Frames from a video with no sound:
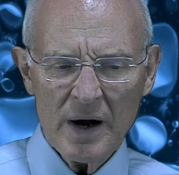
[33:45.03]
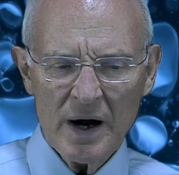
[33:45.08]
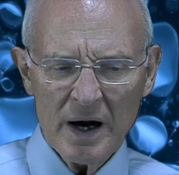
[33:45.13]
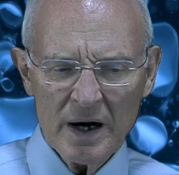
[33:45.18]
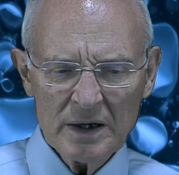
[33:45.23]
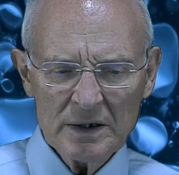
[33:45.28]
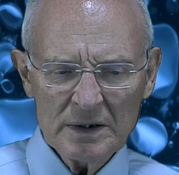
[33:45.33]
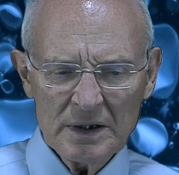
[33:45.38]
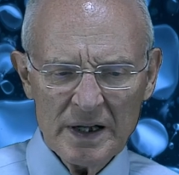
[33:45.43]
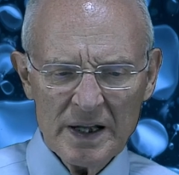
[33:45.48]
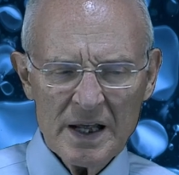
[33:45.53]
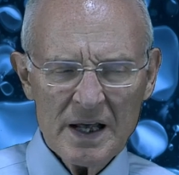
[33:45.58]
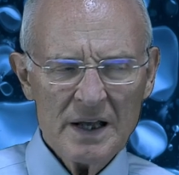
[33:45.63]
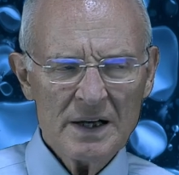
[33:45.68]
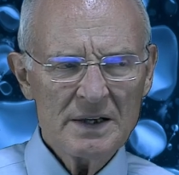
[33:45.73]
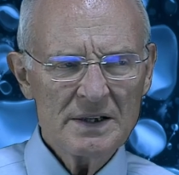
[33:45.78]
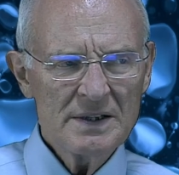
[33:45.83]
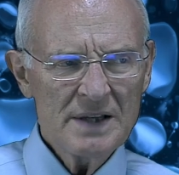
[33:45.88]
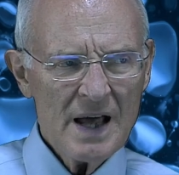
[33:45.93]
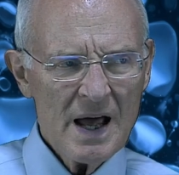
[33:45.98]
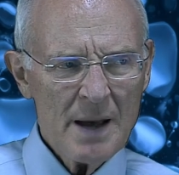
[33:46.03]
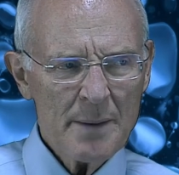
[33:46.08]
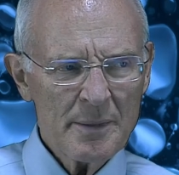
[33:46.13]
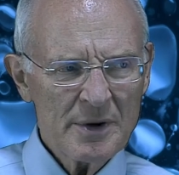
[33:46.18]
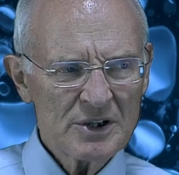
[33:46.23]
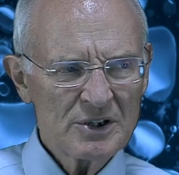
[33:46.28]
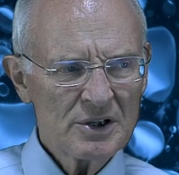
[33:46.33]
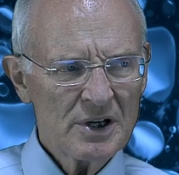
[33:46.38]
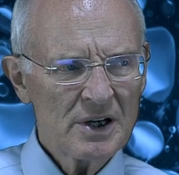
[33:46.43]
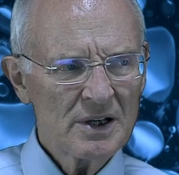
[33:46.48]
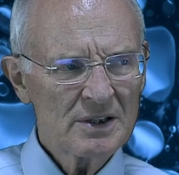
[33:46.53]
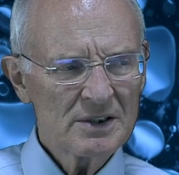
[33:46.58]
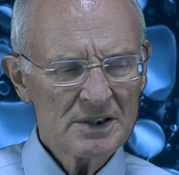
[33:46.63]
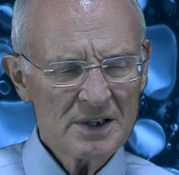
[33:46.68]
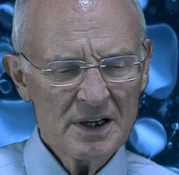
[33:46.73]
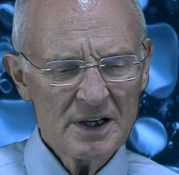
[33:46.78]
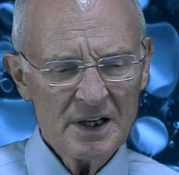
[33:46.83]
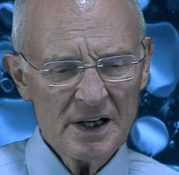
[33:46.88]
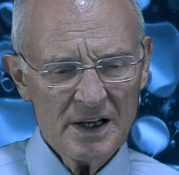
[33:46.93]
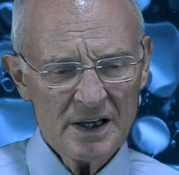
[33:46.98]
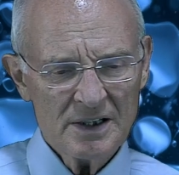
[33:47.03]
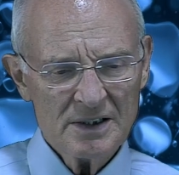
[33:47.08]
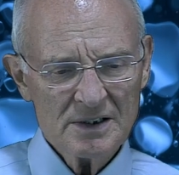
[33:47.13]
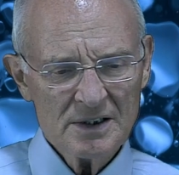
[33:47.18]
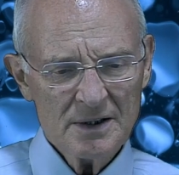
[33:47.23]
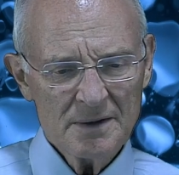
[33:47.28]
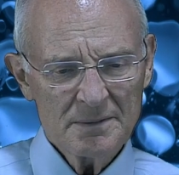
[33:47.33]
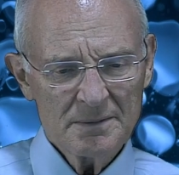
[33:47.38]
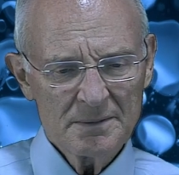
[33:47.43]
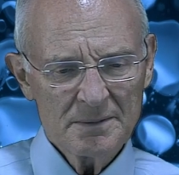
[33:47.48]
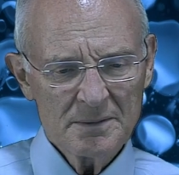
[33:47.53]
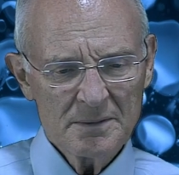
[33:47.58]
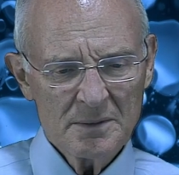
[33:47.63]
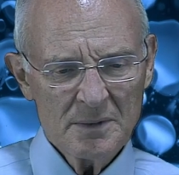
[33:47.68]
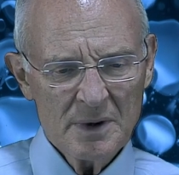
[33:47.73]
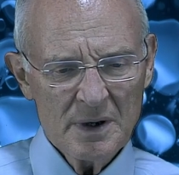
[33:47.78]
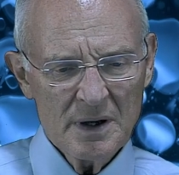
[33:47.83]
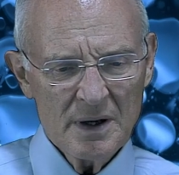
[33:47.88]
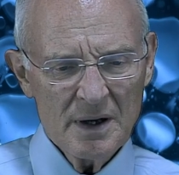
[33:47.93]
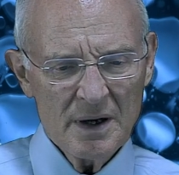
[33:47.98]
ugly and damaging sin is. Yeah.